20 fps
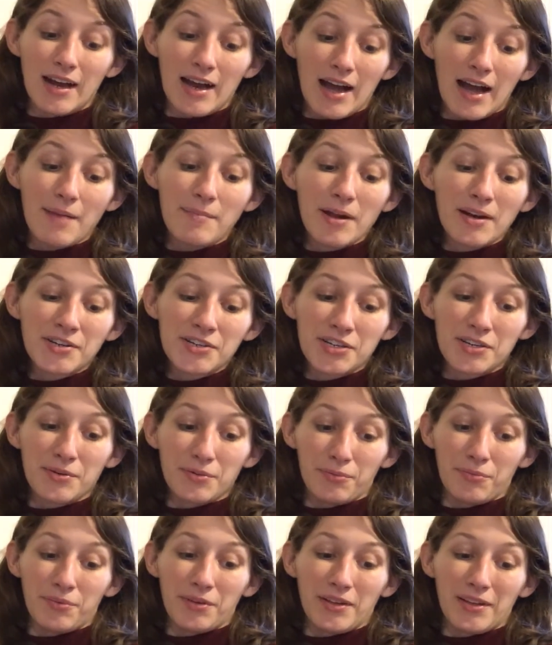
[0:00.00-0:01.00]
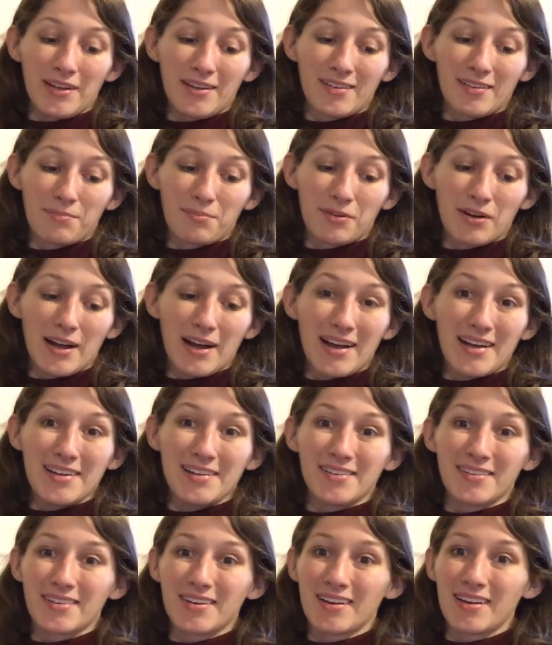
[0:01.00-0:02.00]
I'm actually really
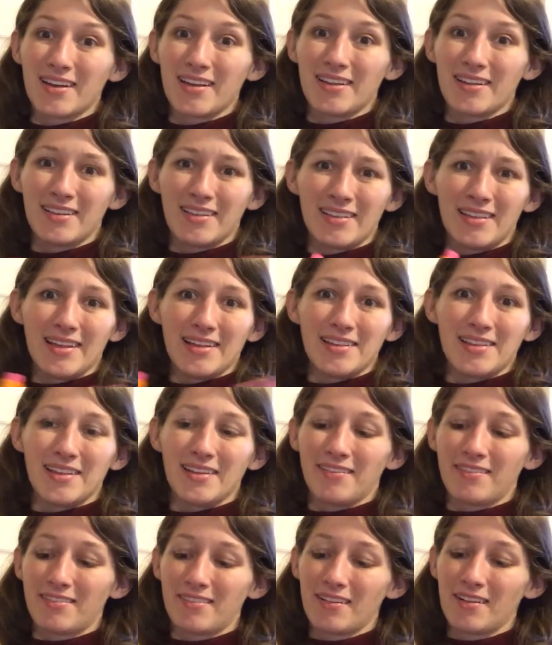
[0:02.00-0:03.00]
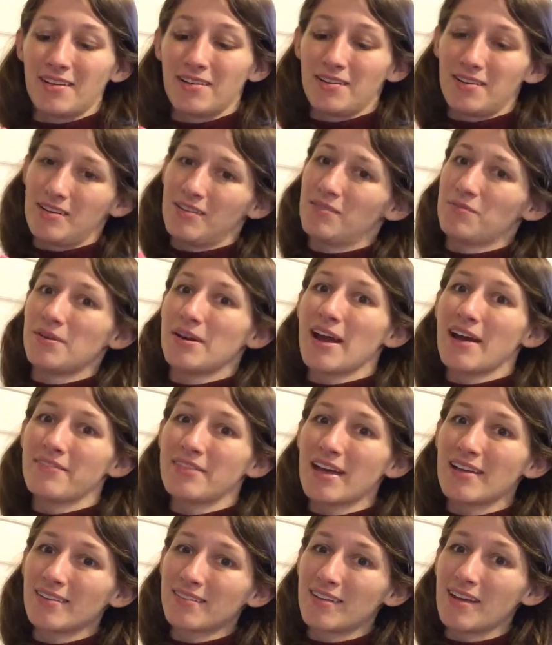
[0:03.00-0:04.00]
surprised that this would have
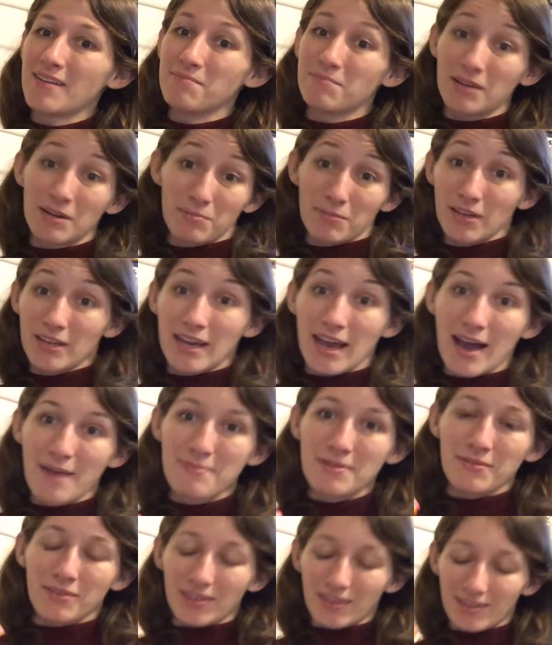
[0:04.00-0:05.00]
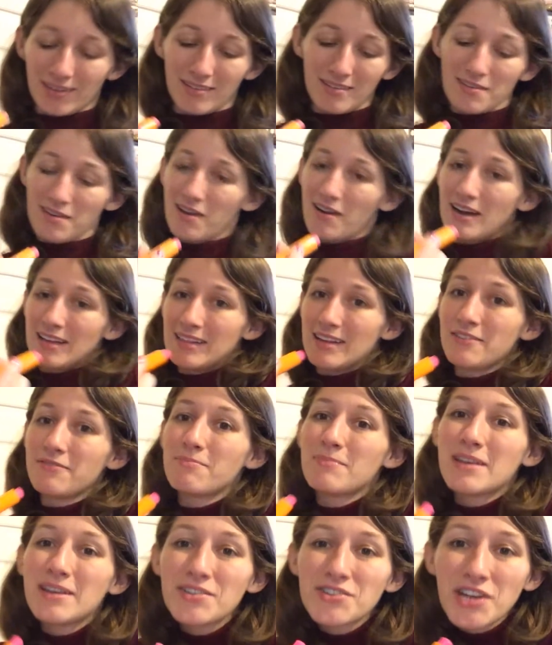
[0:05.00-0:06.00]
that scent, but I'm really happy with it, because you know I love
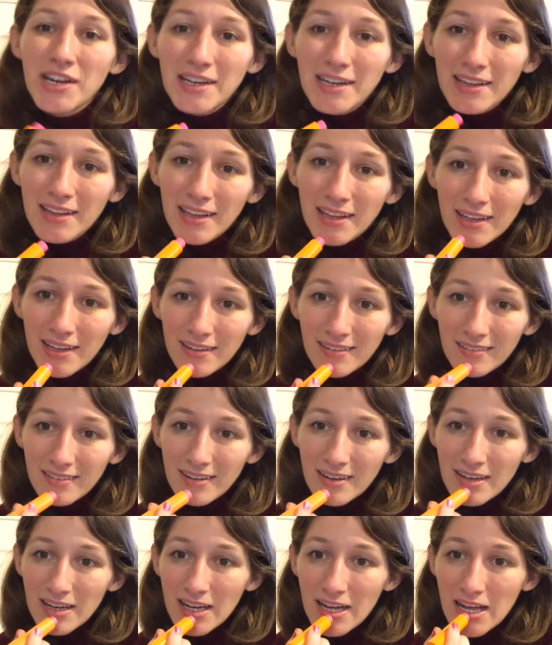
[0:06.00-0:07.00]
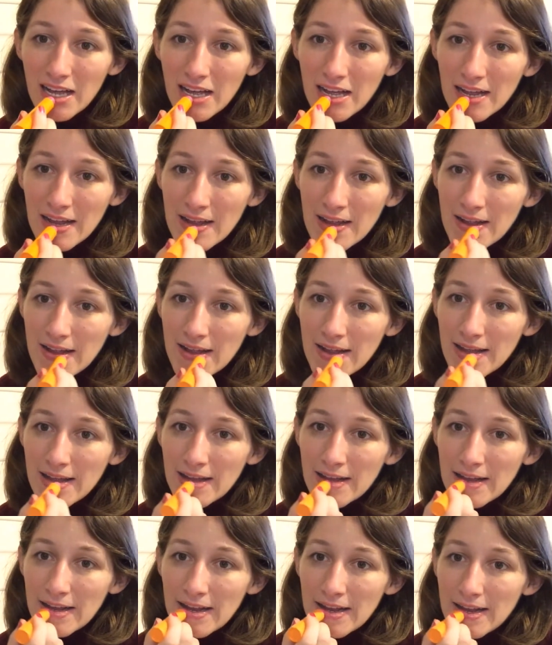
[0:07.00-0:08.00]
peach anything, so.
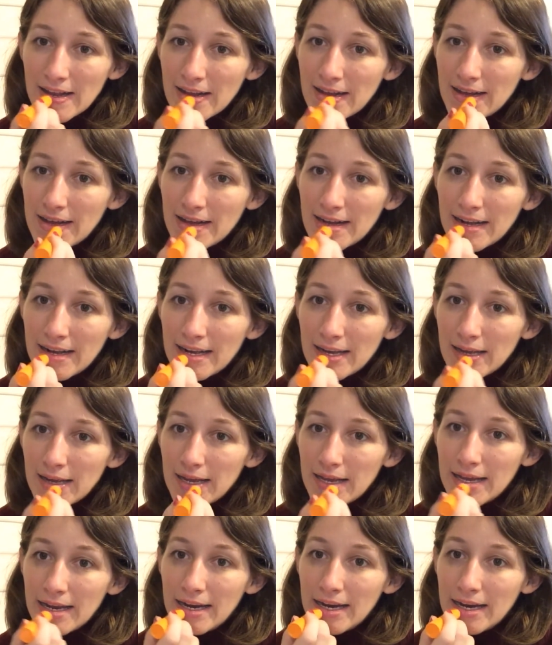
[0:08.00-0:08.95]
Okay.